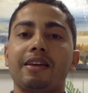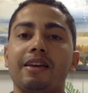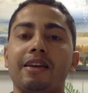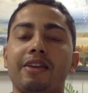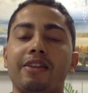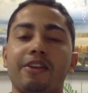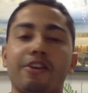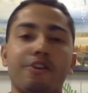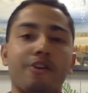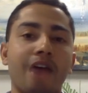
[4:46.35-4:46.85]
And
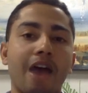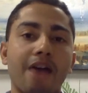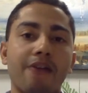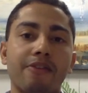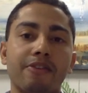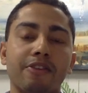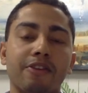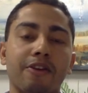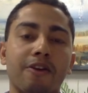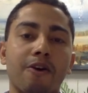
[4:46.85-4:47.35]
there you have
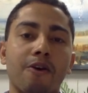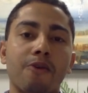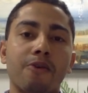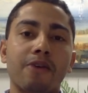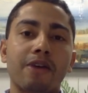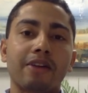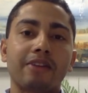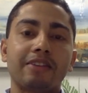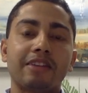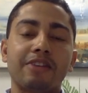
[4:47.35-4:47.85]
it, the code word
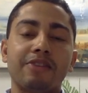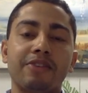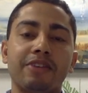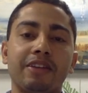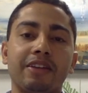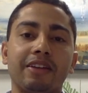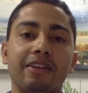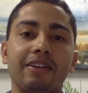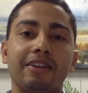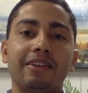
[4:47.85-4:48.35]

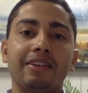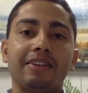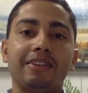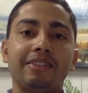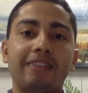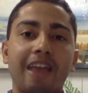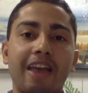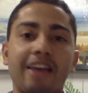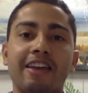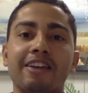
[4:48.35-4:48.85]
activity.
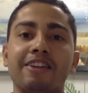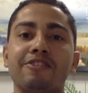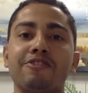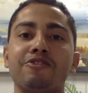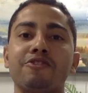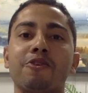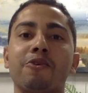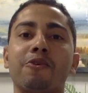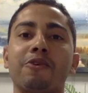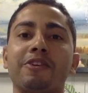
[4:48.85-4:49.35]
Take it as
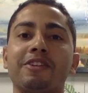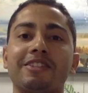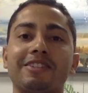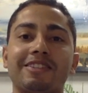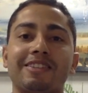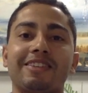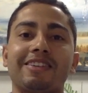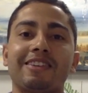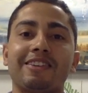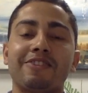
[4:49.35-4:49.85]
yours.
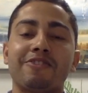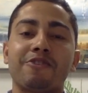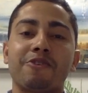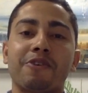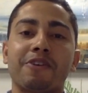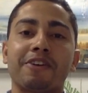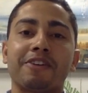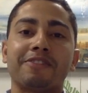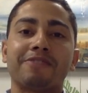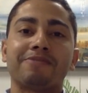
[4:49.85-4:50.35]
Enjoy
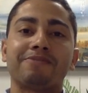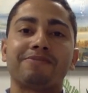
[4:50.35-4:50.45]
it.